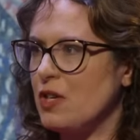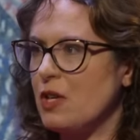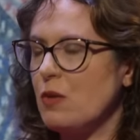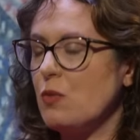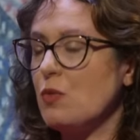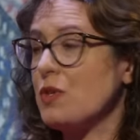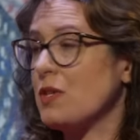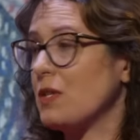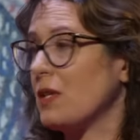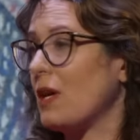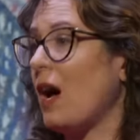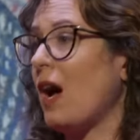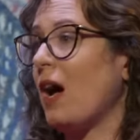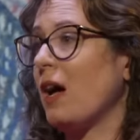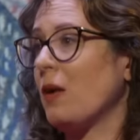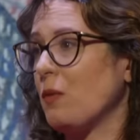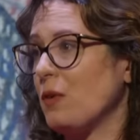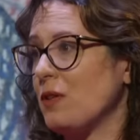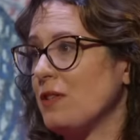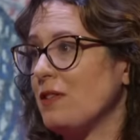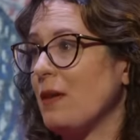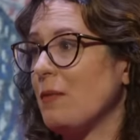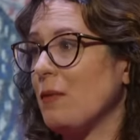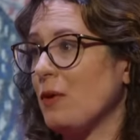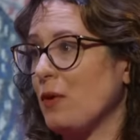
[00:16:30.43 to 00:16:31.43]
He was not
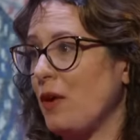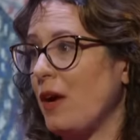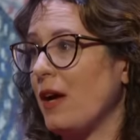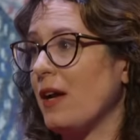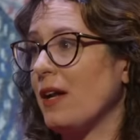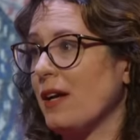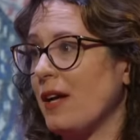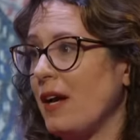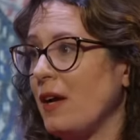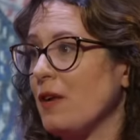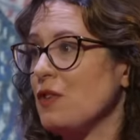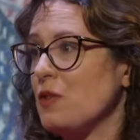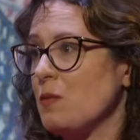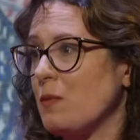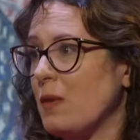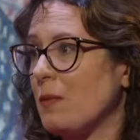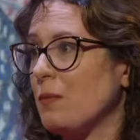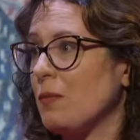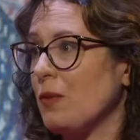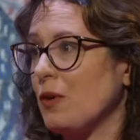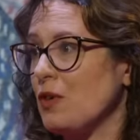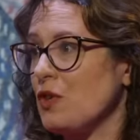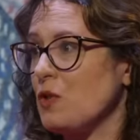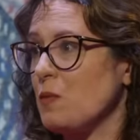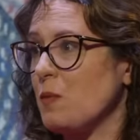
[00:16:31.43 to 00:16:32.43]
with Democratic House
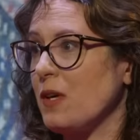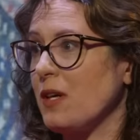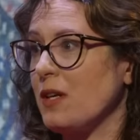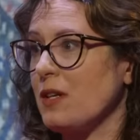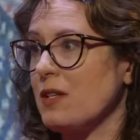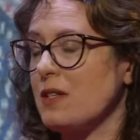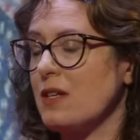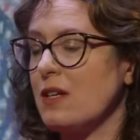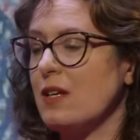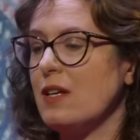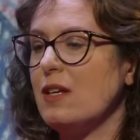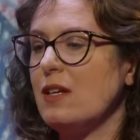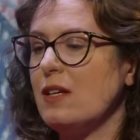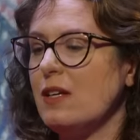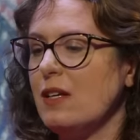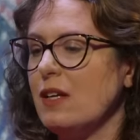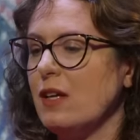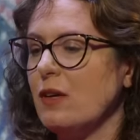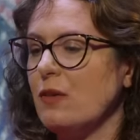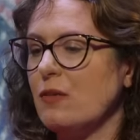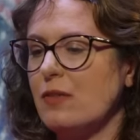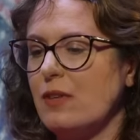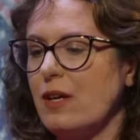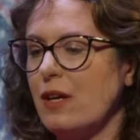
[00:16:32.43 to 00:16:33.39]
members because he, you know,